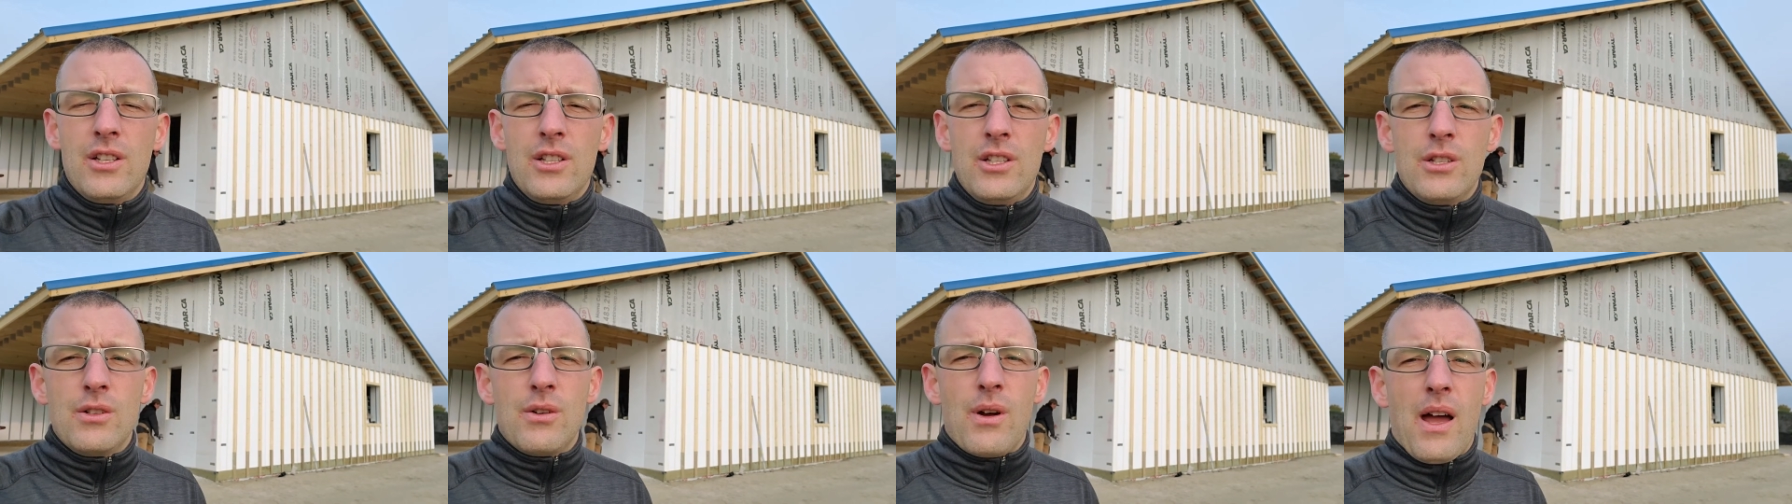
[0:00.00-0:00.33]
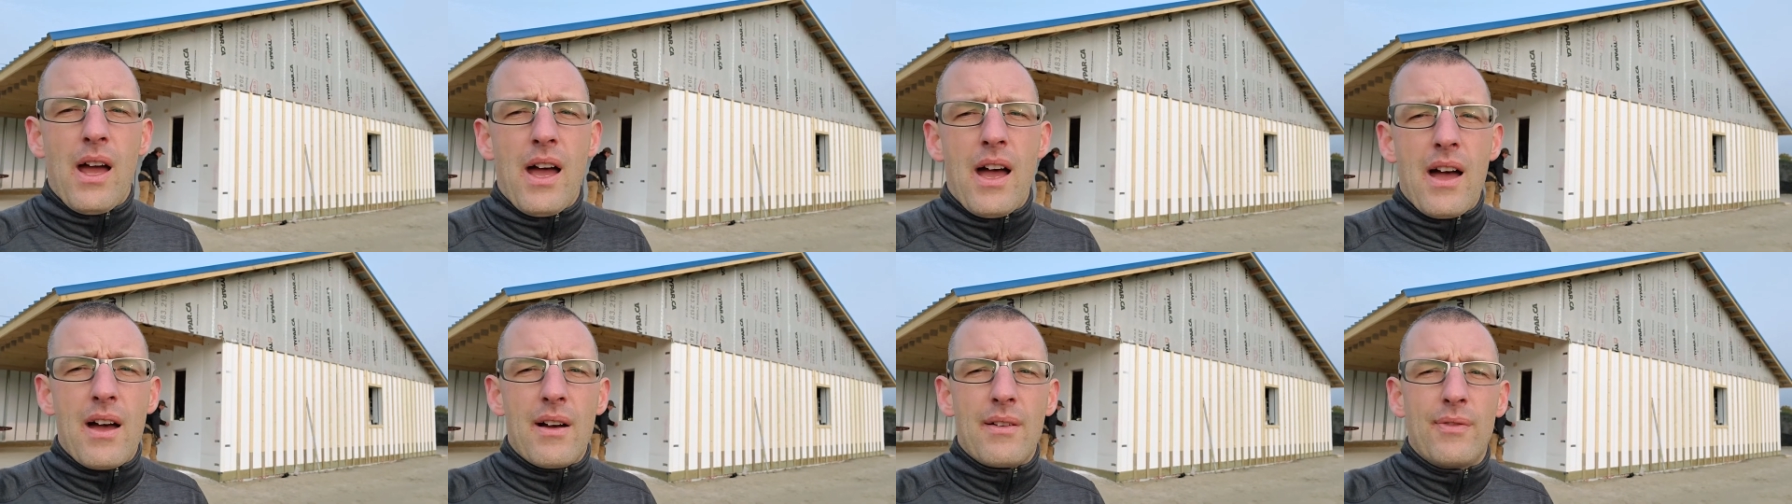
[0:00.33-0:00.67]
you
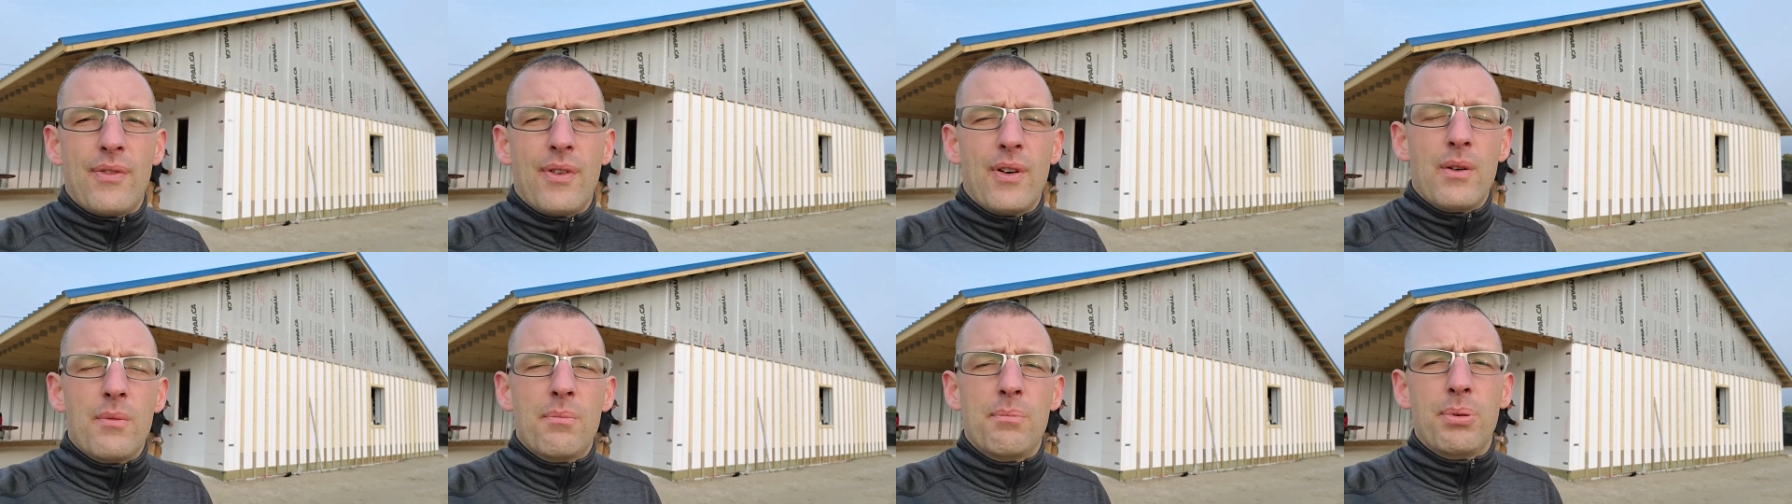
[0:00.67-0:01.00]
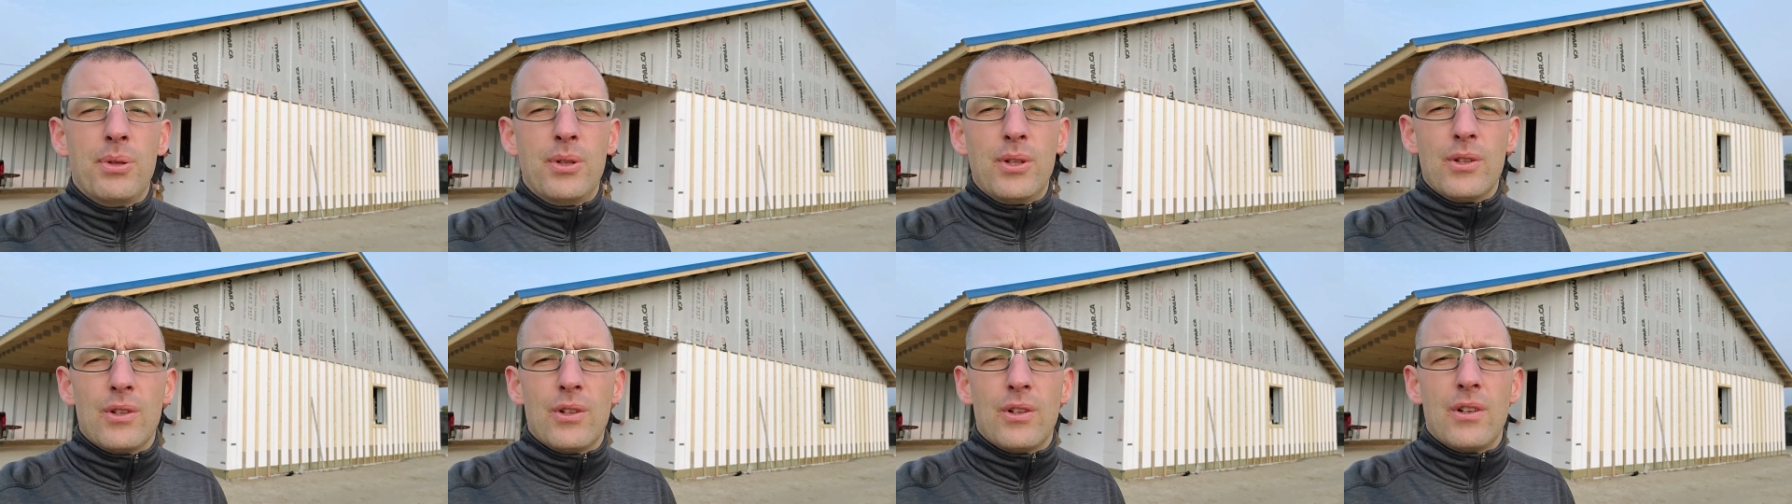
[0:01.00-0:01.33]
have
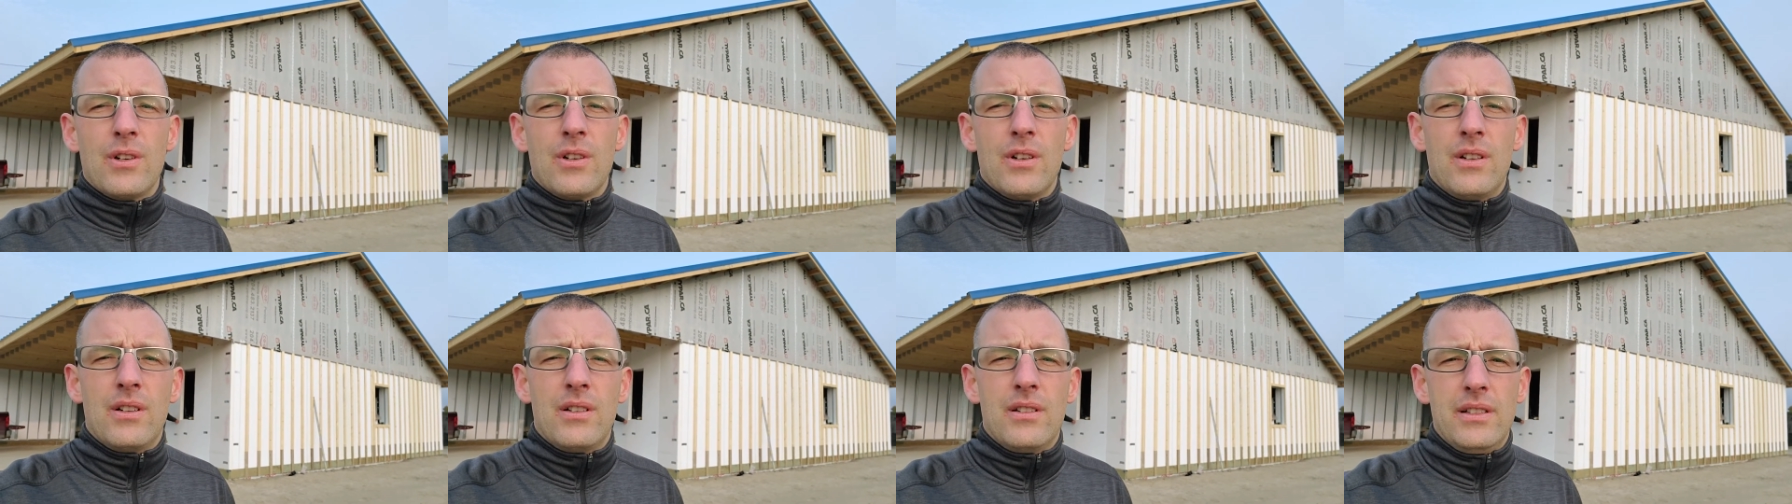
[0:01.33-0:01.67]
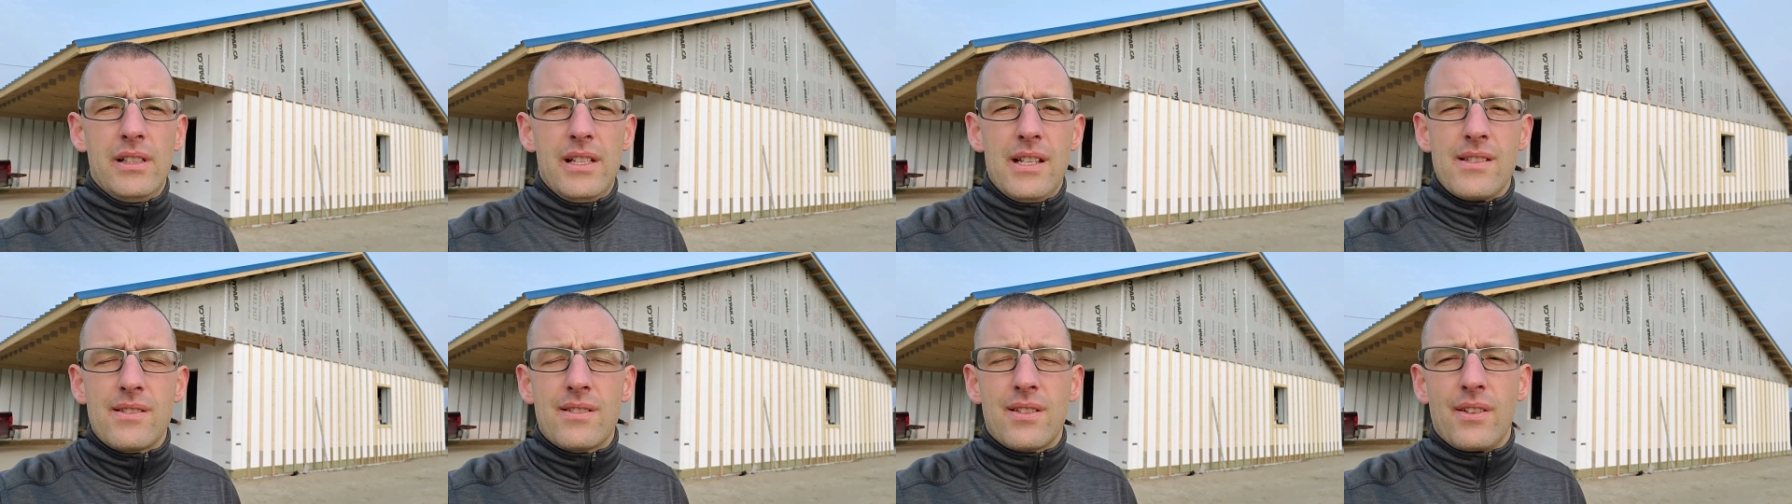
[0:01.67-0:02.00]
pure
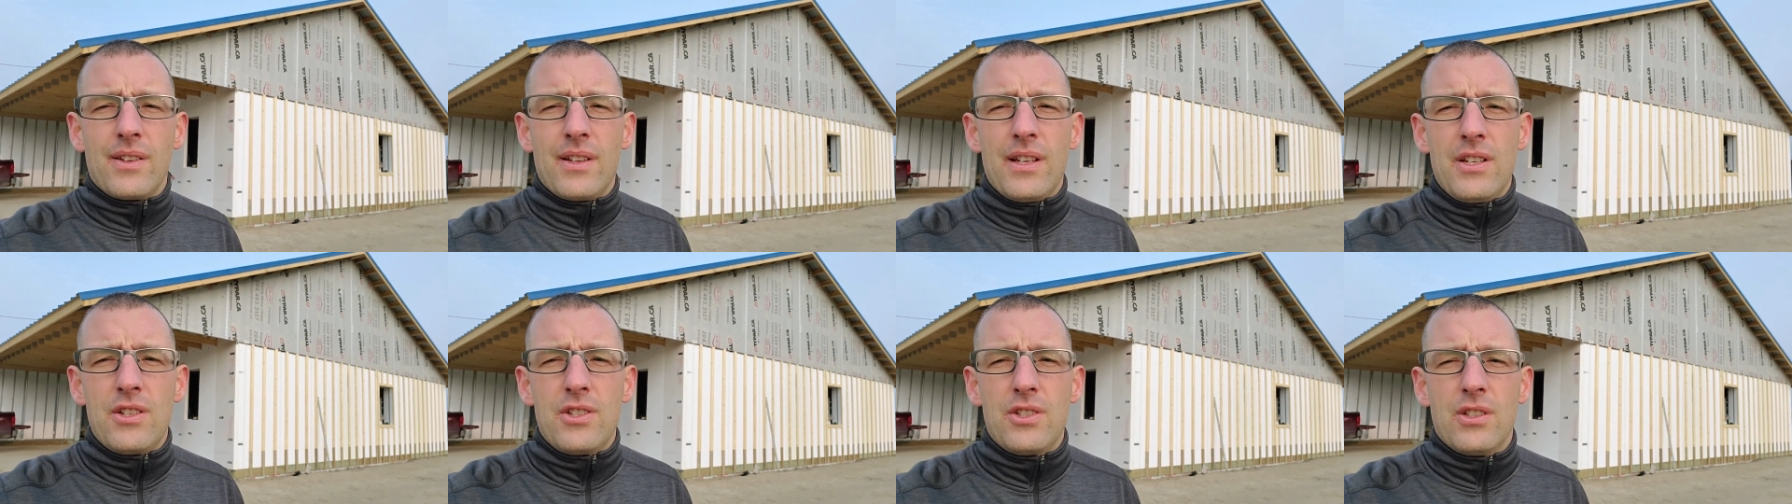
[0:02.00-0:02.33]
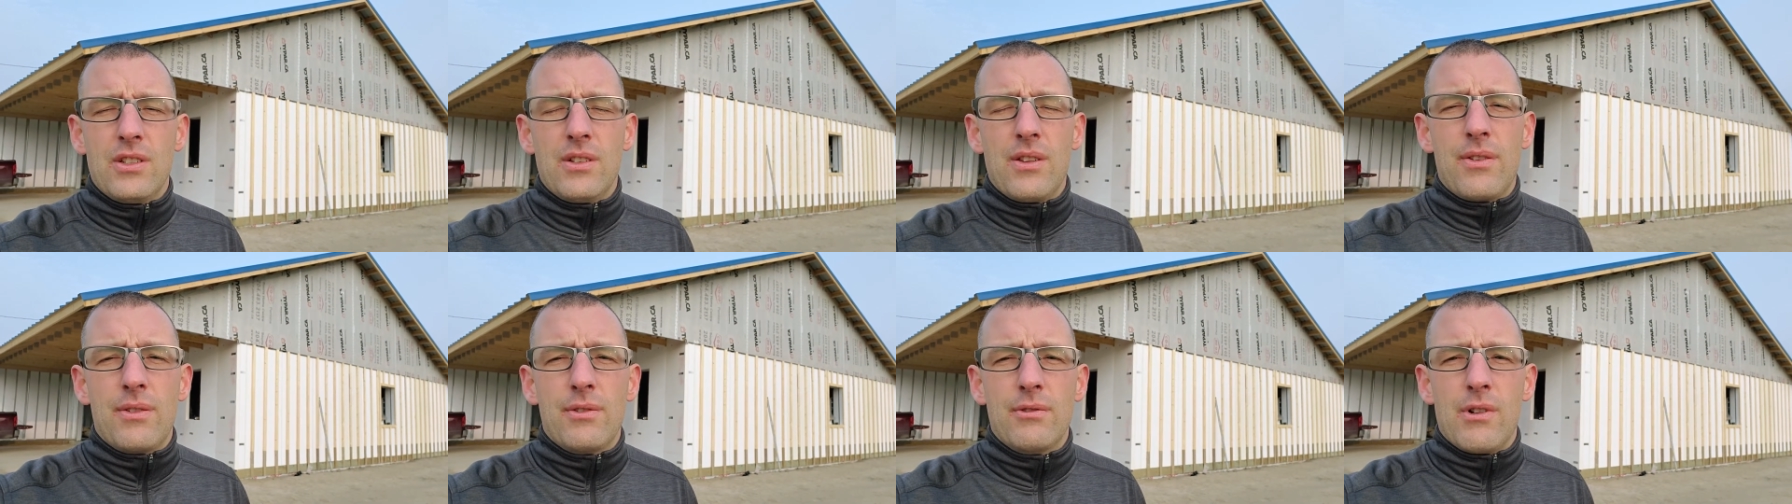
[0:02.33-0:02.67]

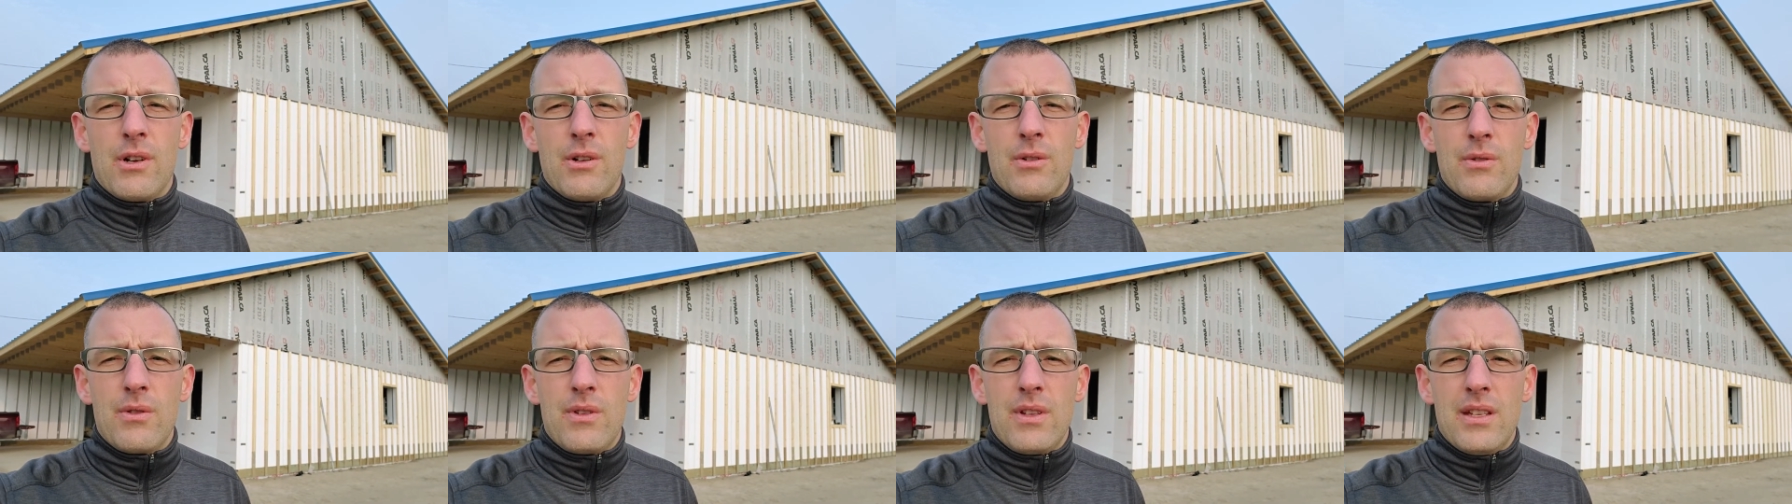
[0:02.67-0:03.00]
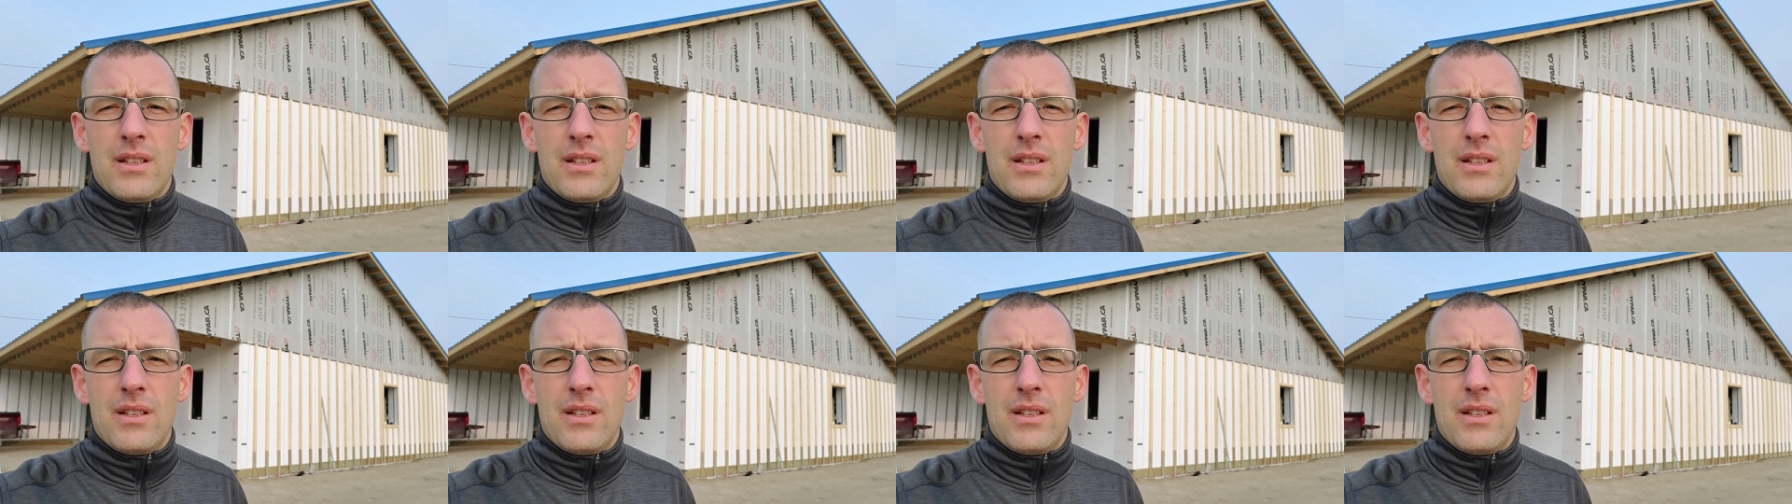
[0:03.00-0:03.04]
insulation throughout